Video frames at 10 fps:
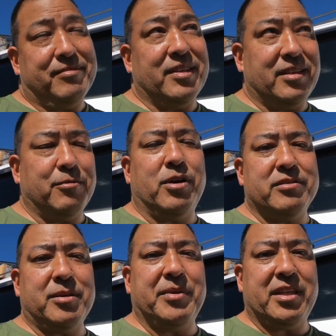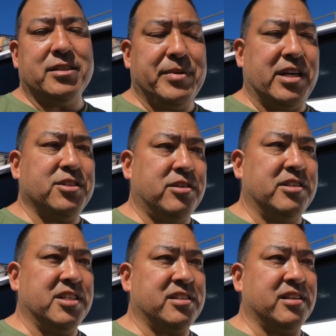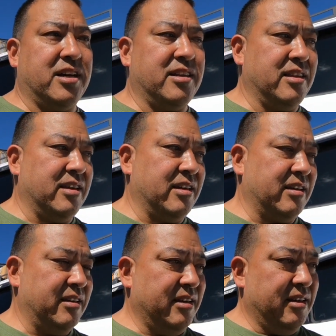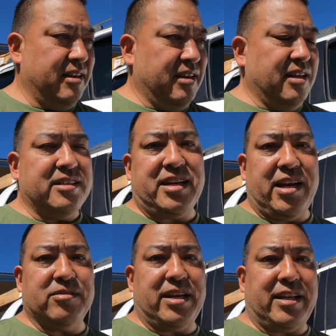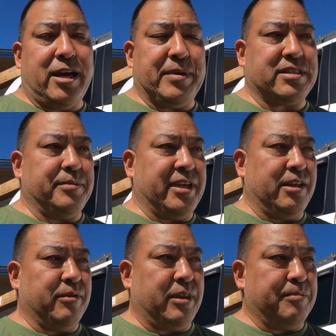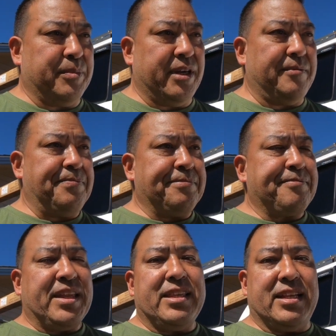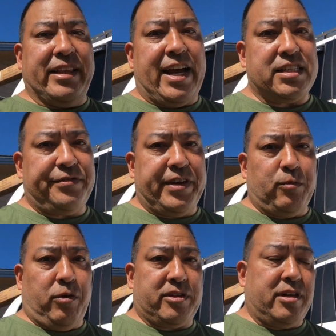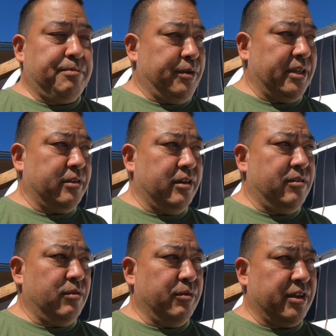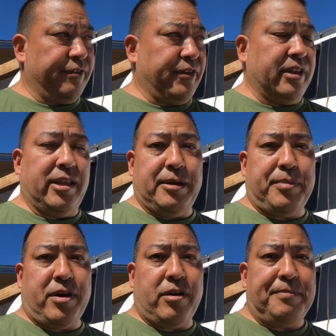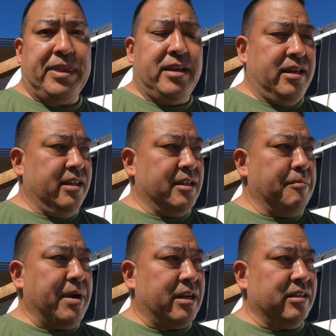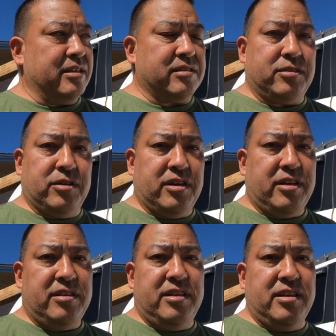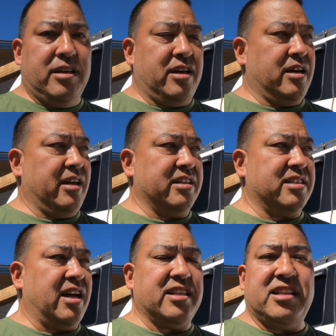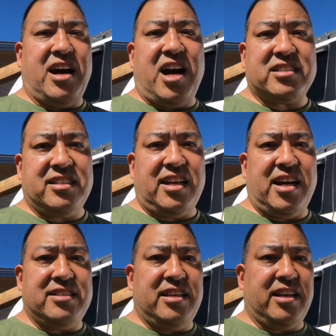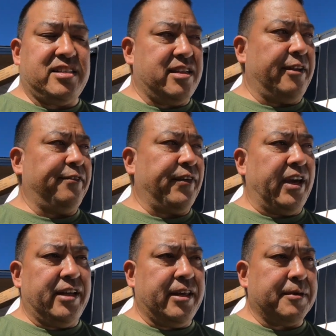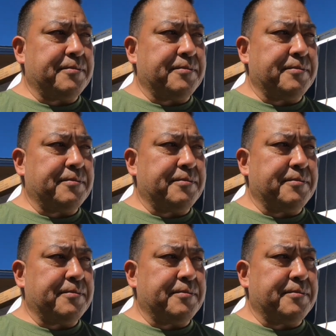well, something tells me I should have just got the dial dynamics to begin with. But the last fit worked out pretty good with the front light bar. The metal is good. It's not oxidizing. It's not fading.